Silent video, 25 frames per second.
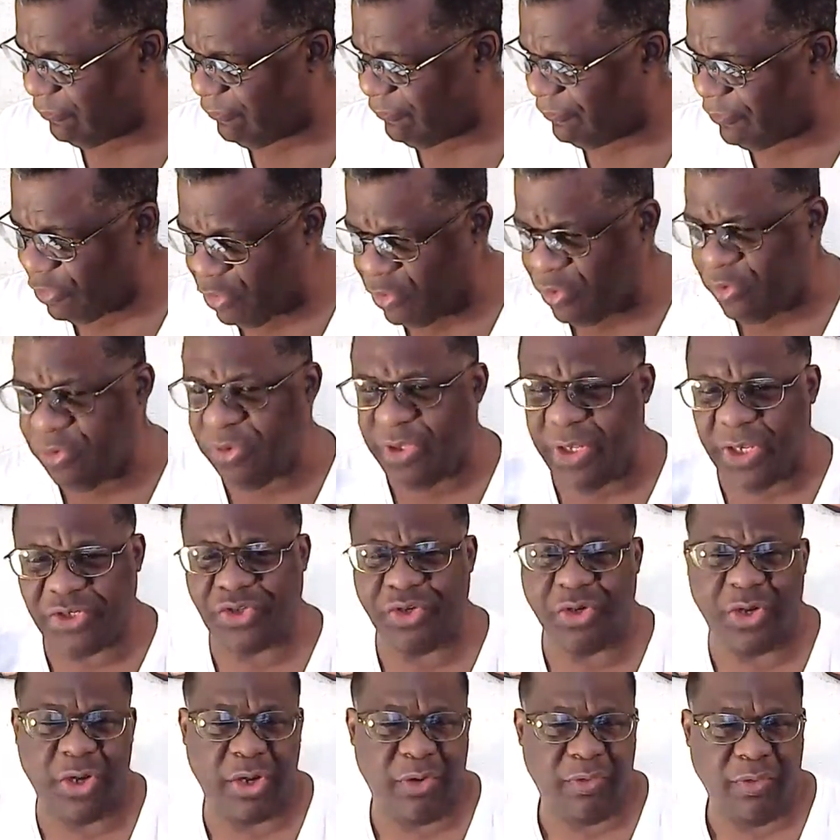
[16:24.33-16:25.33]
food that
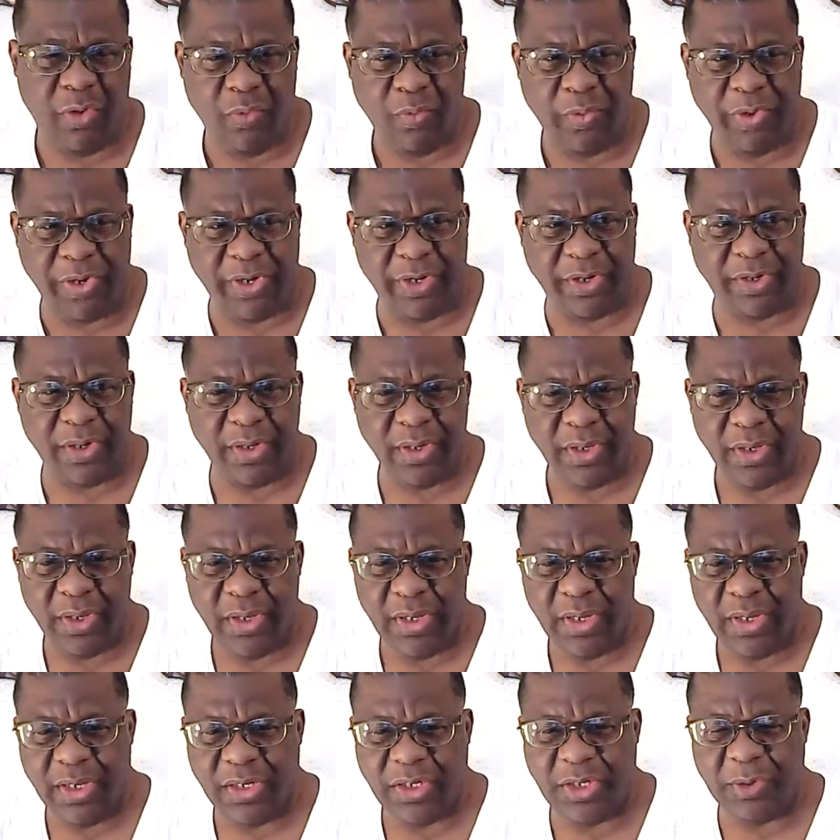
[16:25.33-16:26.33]
you could grow with it,
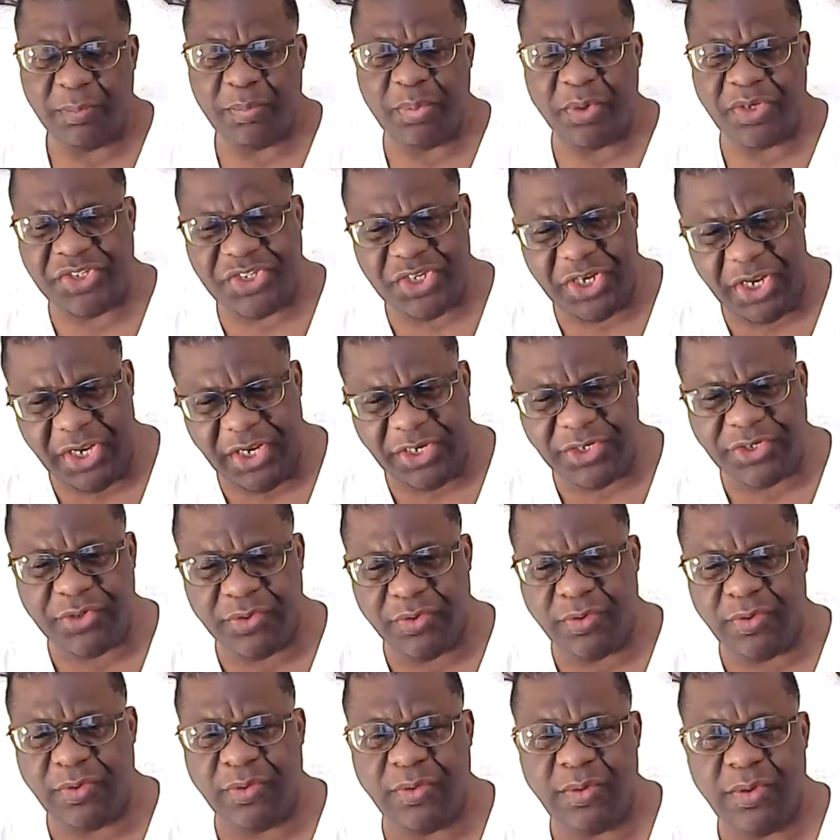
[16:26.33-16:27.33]
the
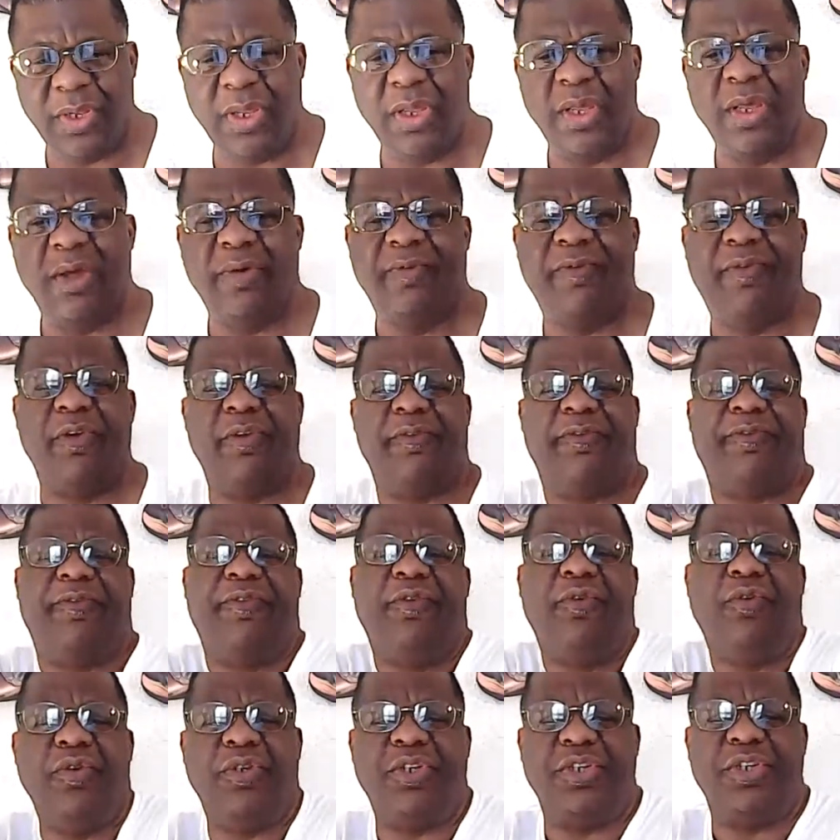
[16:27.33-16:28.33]
potential for the
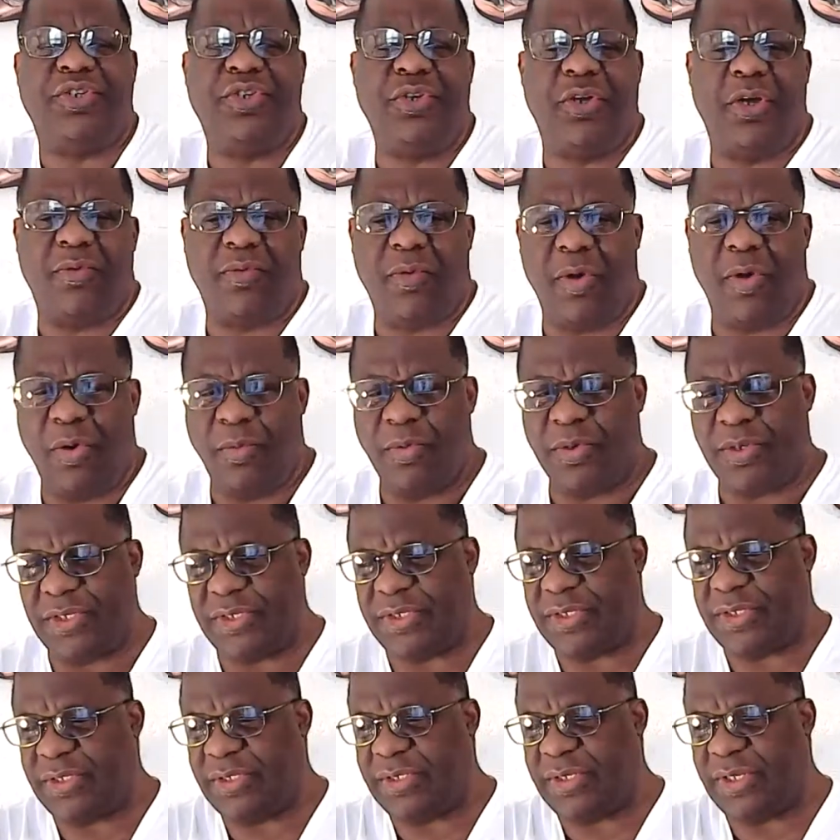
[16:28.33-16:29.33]
food that you could grow with
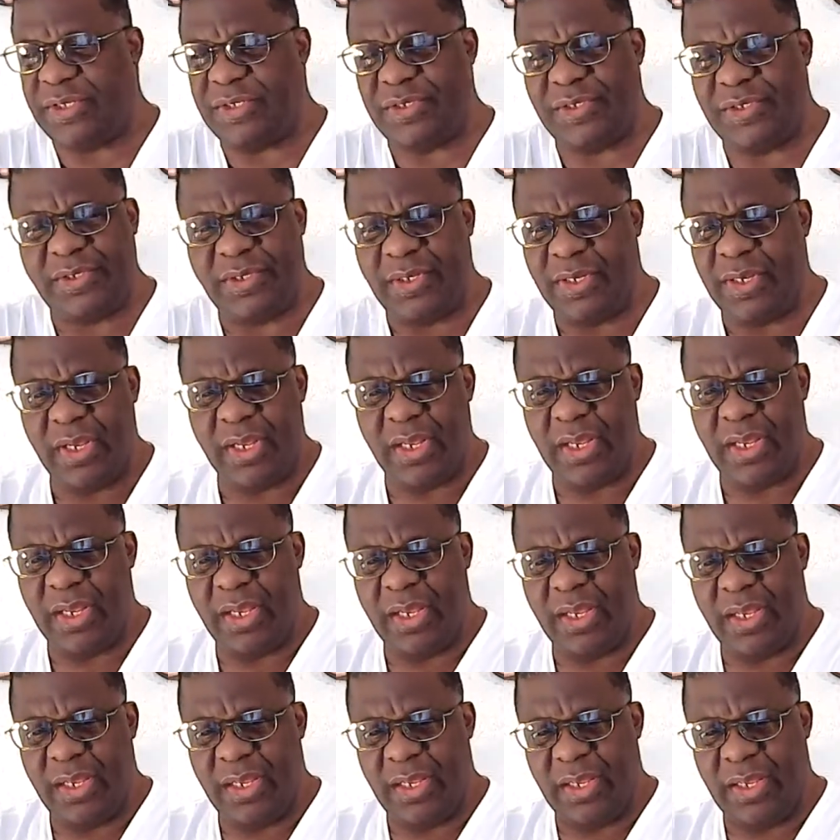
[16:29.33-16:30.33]
this is
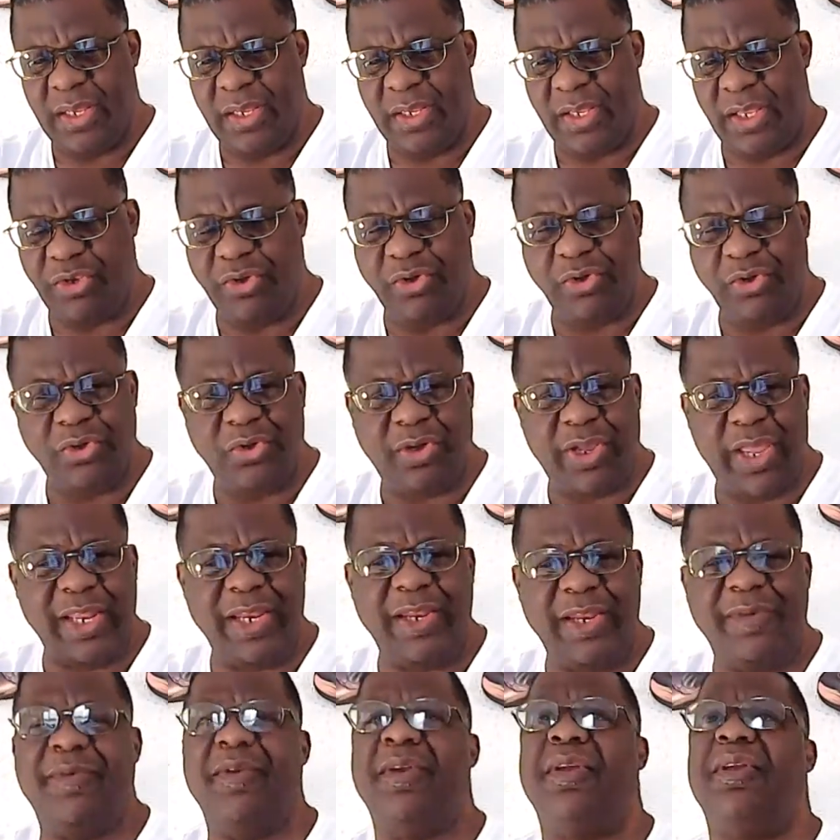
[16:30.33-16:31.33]
you can't
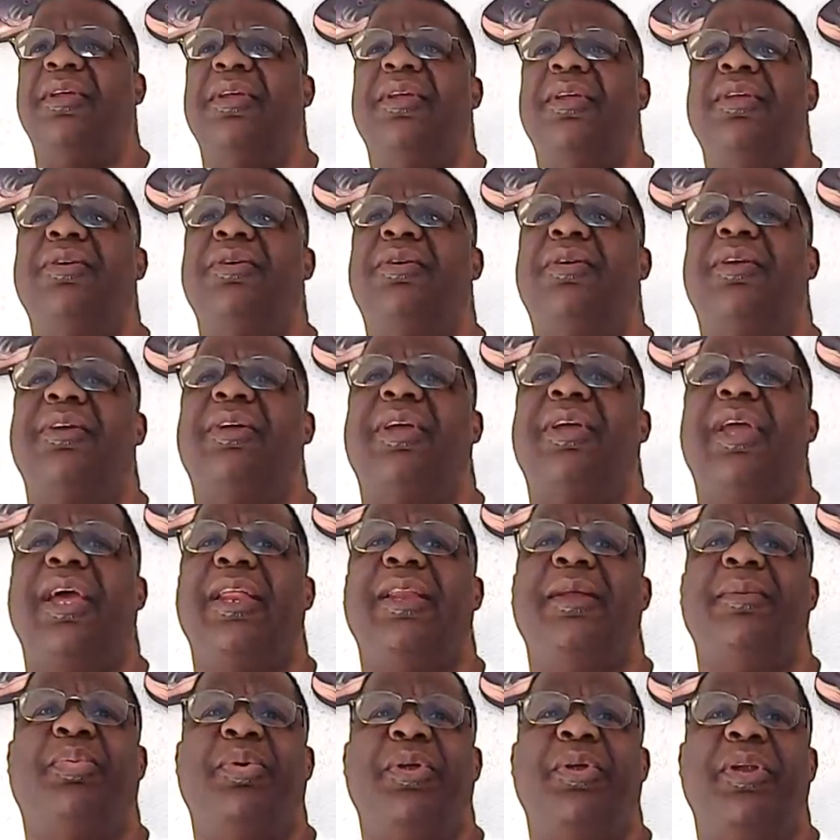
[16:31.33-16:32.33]
even
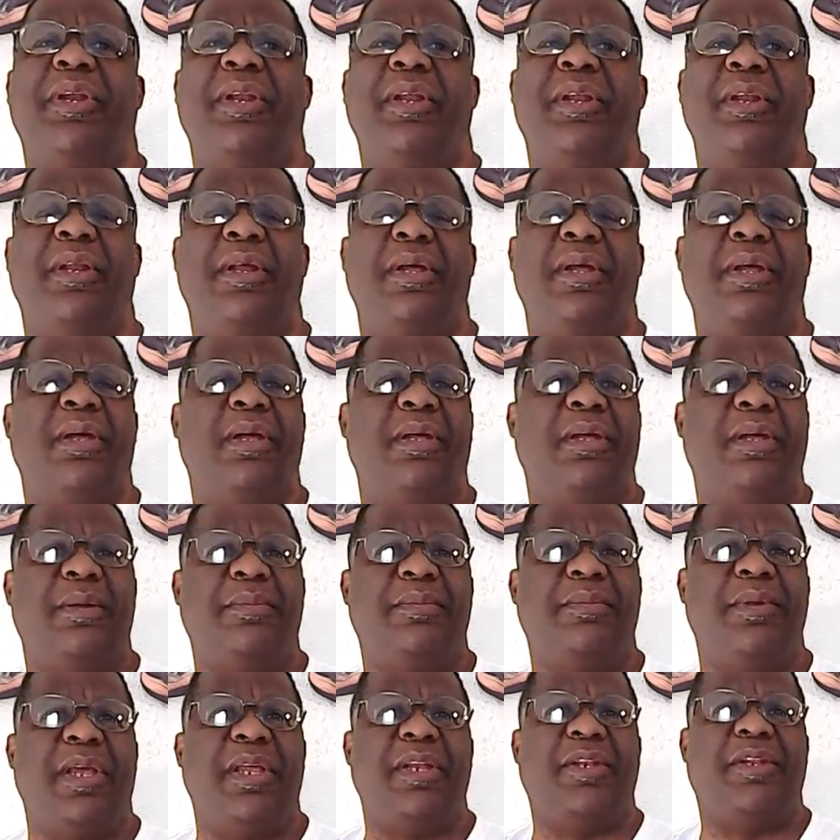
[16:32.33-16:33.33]
put it
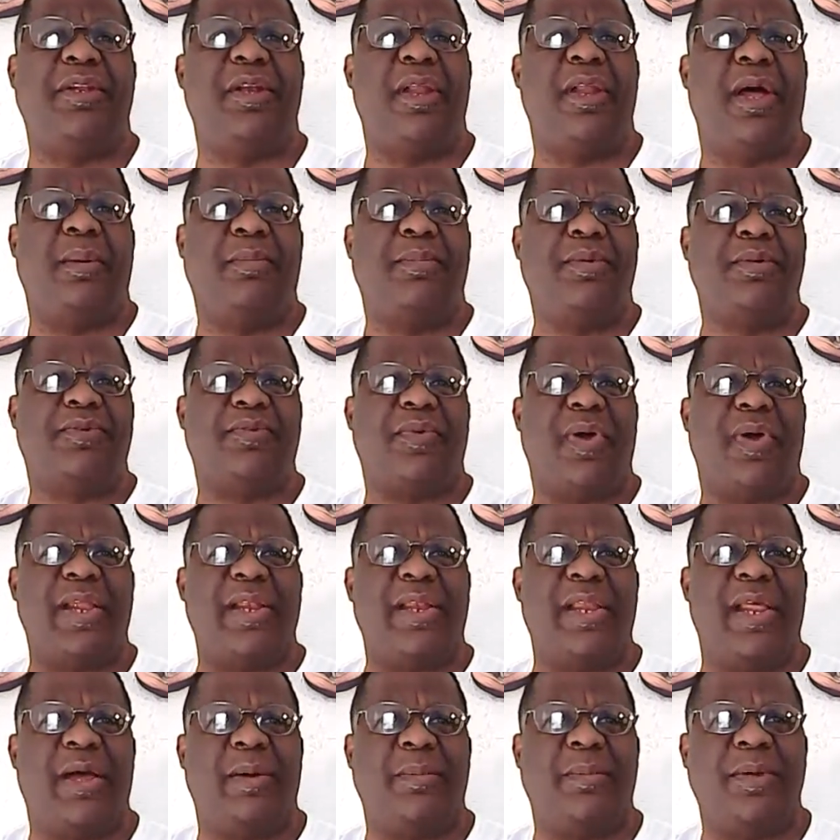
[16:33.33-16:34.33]
into numbers right
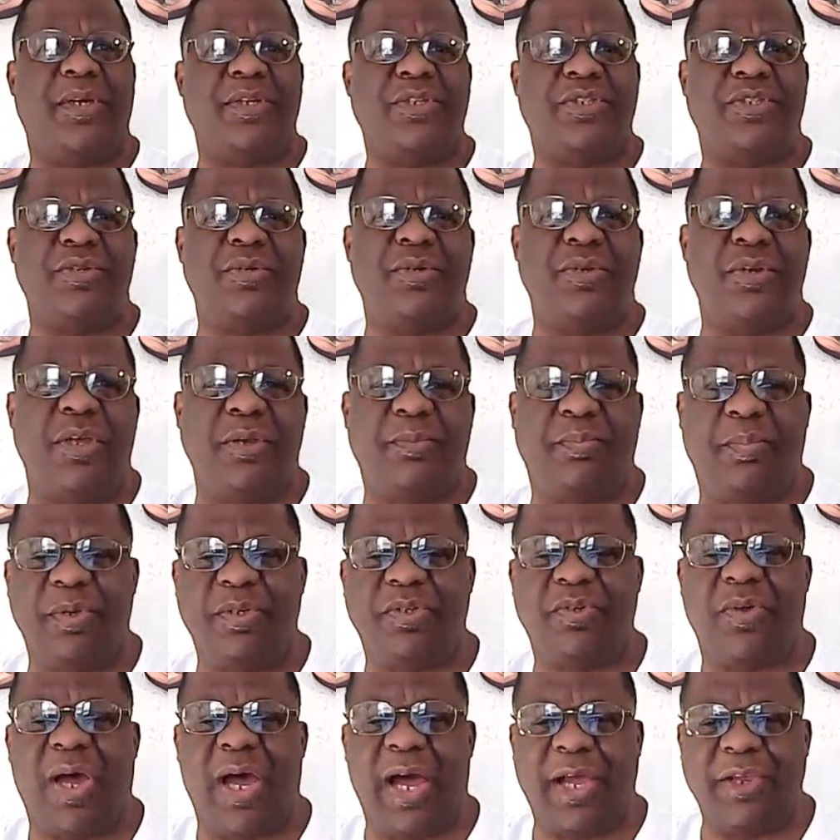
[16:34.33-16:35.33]
now because it depends
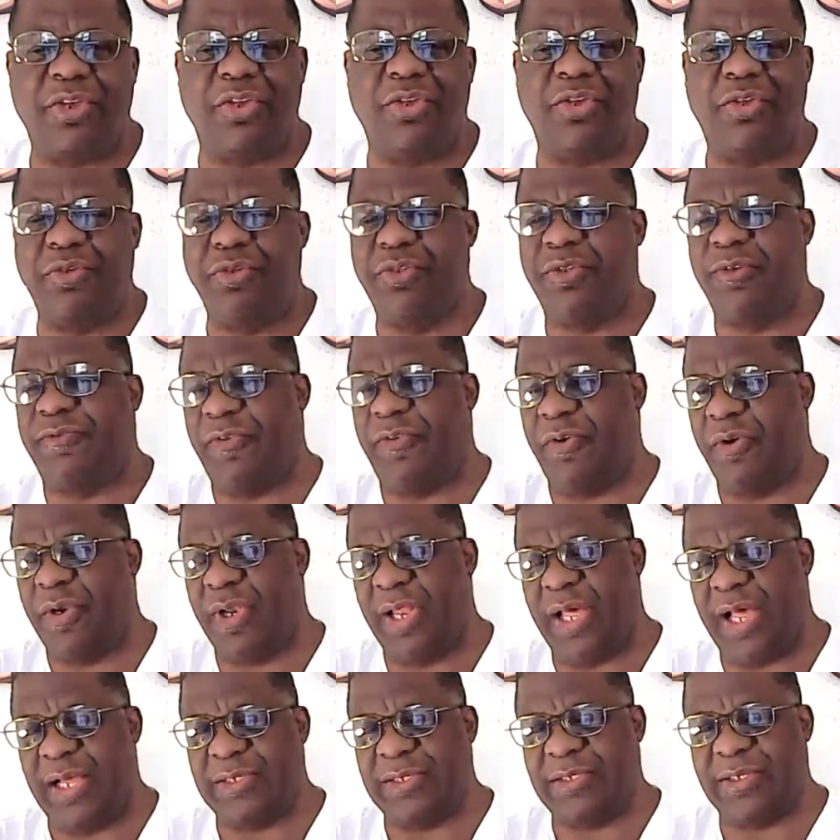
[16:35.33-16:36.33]
on how you use the
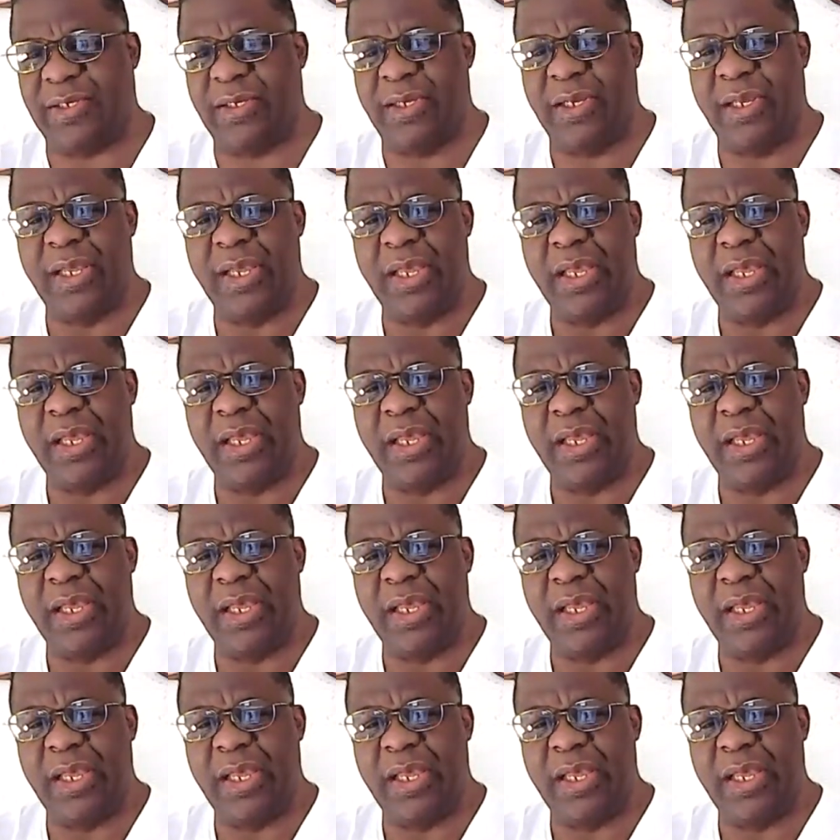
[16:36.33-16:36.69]
fertilizer.